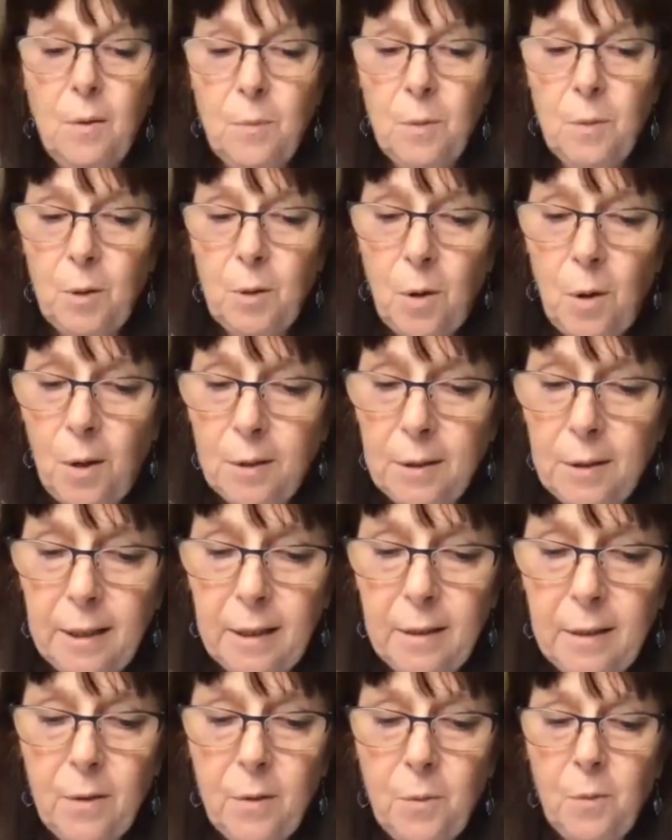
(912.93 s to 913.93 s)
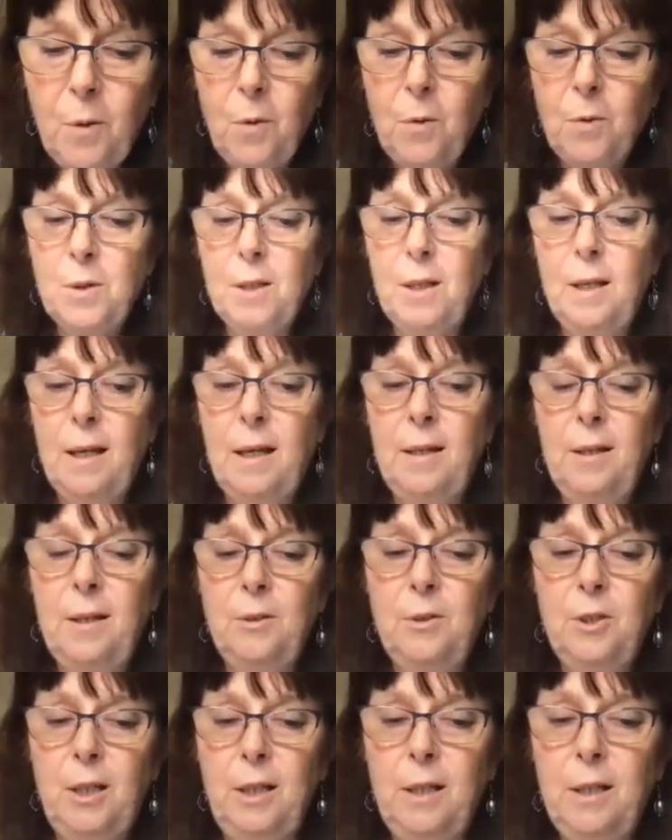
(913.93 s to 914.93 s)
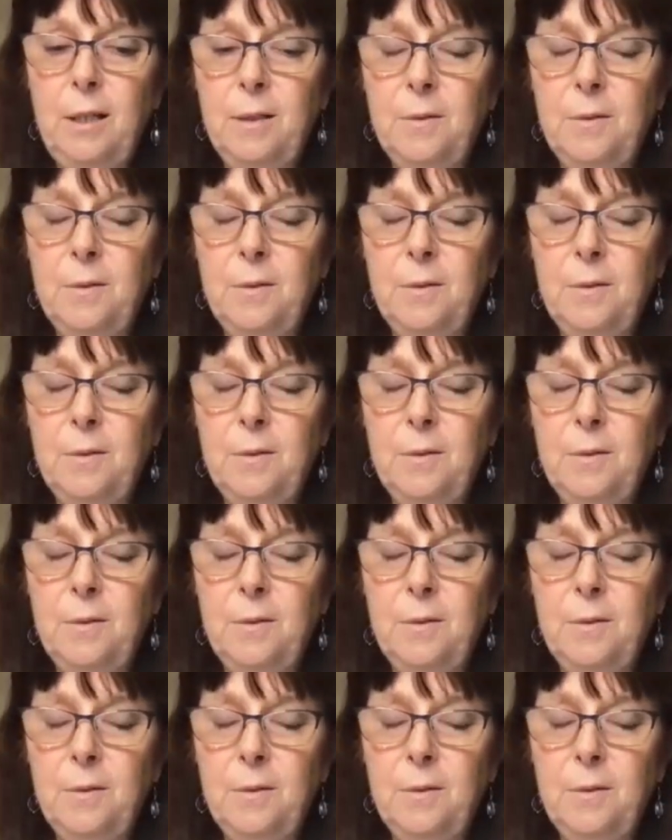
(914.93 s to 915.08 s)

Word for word: recalling in the rose energy